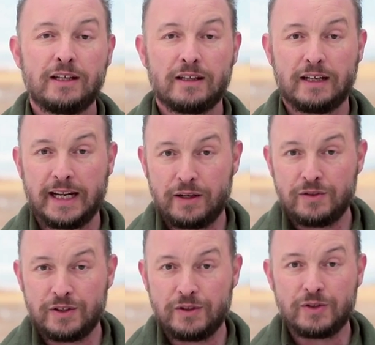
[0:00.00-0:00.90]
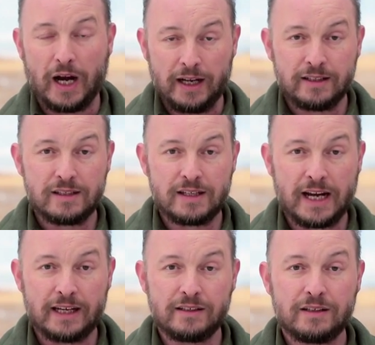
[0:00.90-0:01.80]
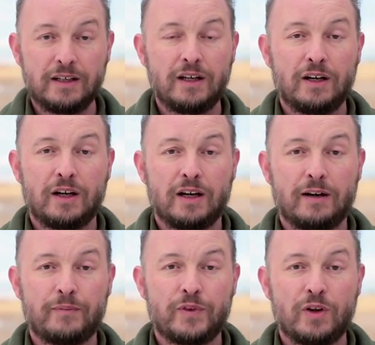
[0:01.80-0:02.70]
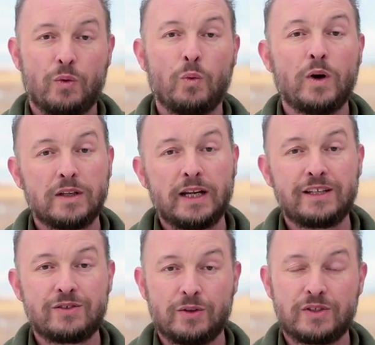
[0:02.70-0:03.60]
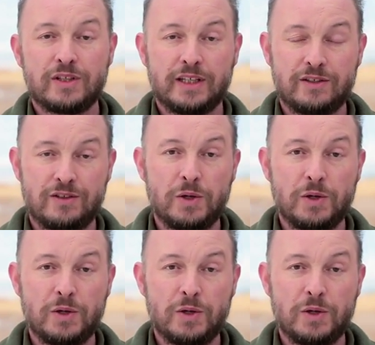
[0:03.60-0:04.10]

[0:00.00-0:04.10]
that allows you to understand what the light source is